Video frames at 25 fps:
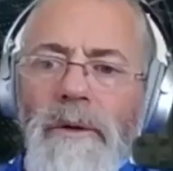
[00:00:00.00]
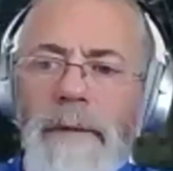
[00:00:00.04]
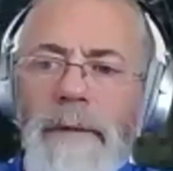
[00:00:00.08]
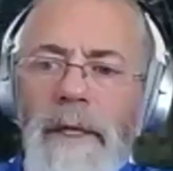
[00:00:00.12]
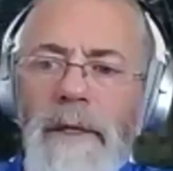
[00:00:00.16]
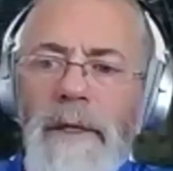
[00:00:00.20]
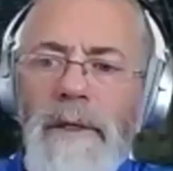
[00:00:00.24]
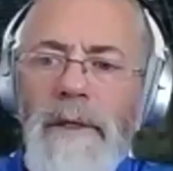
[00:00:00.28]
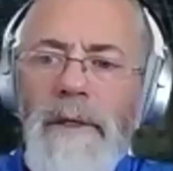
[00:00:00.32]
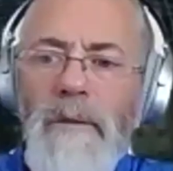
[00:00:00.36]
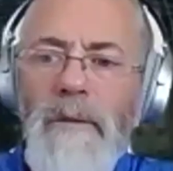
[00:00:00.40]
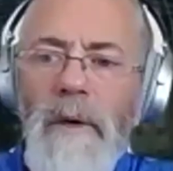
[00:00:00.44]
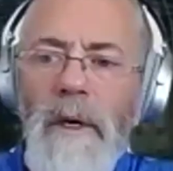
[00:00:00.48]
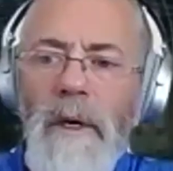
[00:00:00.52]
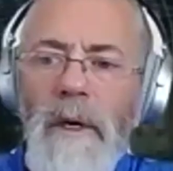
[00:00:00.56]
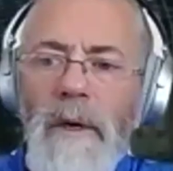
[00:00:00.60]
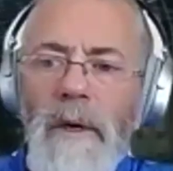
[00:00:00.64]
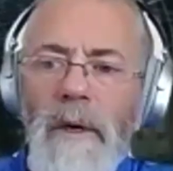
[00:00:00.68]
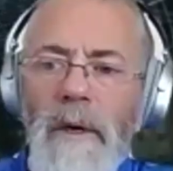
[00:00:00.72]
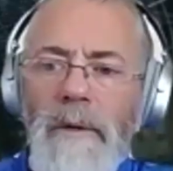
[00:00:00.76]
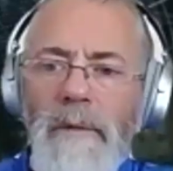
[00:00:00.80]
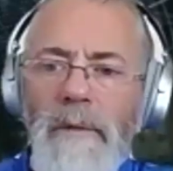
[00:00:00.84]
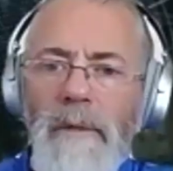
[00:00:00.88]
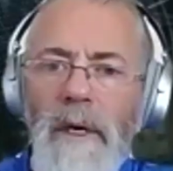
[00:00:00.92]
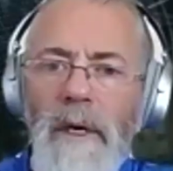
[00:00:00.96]
because you work
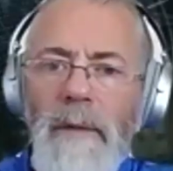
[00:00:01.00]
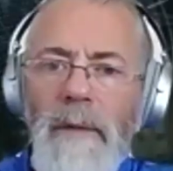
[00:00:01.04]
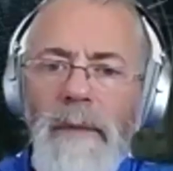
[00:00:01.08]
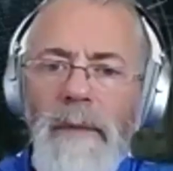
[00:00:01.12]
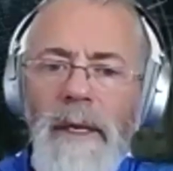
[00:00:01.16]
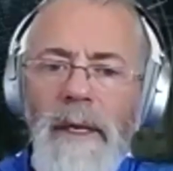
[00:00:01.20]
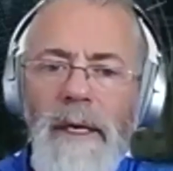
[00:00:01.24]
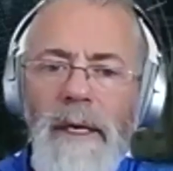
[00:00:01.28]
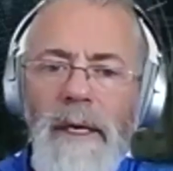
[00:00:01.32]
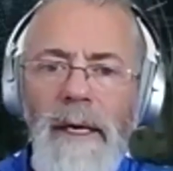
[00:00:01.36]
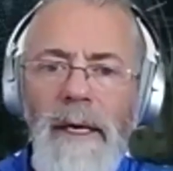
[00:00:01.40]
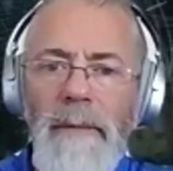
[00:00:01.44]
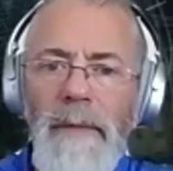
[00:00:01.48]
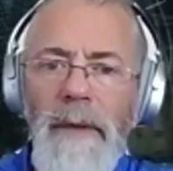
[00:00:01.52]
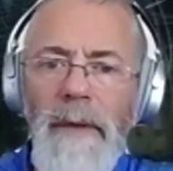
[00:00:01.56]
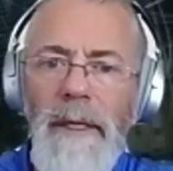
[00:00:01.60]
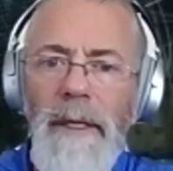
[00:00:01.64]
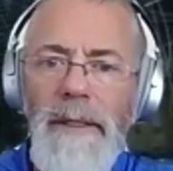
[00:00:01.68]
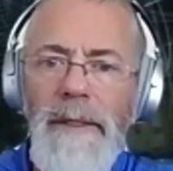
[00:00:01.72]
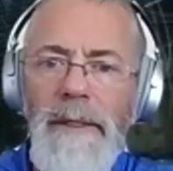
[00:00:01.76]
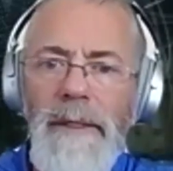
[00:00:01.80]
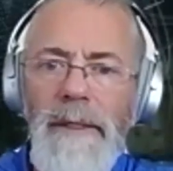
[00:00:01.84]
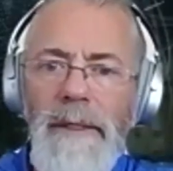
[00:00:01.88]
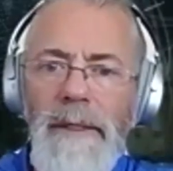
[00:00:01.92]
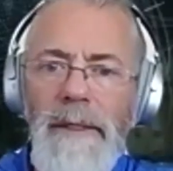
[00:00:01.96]
with some pretty big
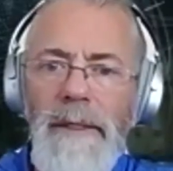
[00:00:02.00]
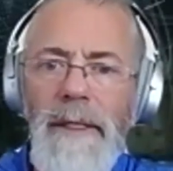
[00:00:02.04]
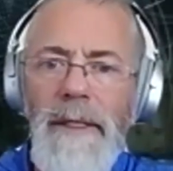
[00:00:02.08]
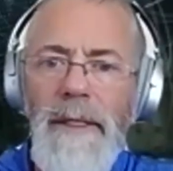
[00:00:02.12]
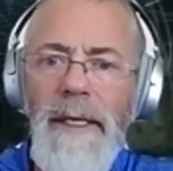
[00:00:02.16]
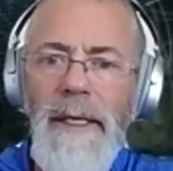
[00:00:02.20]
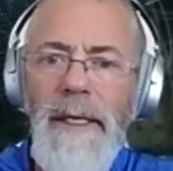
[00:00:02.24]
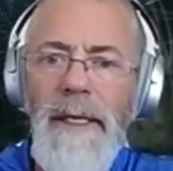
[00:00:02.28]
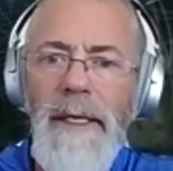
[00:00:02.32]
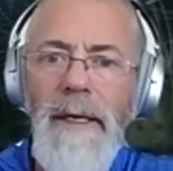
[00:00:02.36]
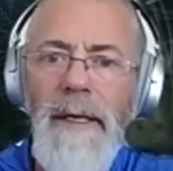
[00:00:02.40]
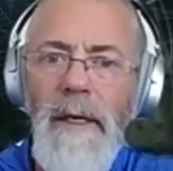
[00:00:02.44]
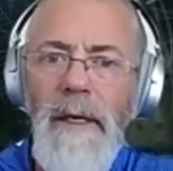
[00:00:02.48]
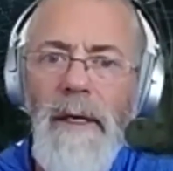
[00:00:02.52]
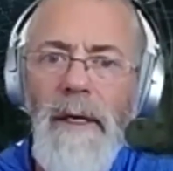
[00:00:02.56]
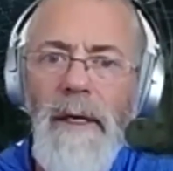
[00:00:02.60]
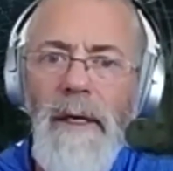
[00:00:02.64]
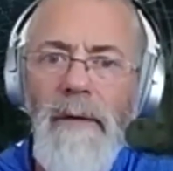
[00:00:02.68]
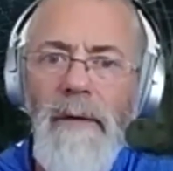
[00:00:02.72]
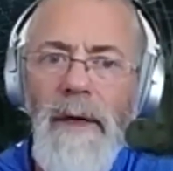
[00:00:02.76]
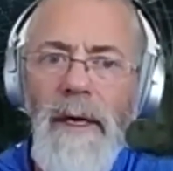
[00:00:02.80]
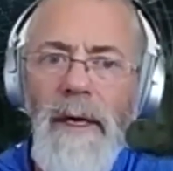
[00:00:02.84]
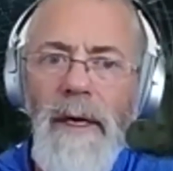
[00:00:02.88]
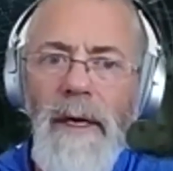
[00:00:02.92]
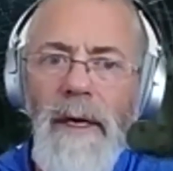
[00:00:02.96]
companies, and again, I'm going to kind of
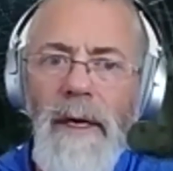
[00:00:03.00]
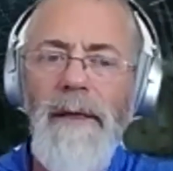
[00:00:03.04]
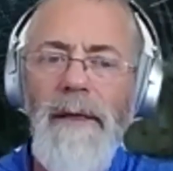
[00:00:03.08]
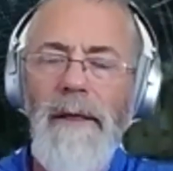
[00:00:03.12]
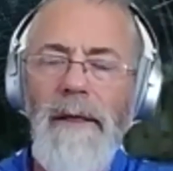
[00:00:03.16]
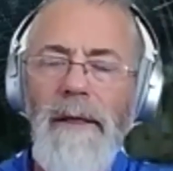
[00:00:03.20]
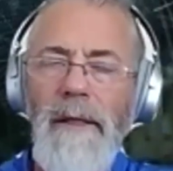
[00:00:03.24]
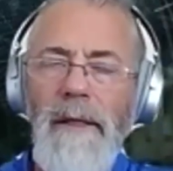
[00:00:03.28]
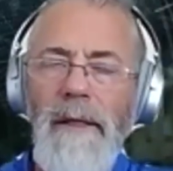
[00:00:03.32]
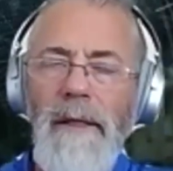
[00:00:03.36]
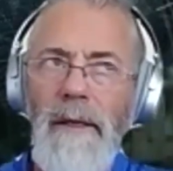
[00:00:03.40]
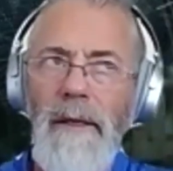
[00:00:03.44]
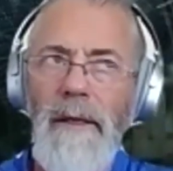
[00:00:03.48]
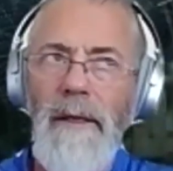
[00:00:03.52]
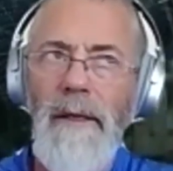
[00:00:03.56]
highlight the yeah.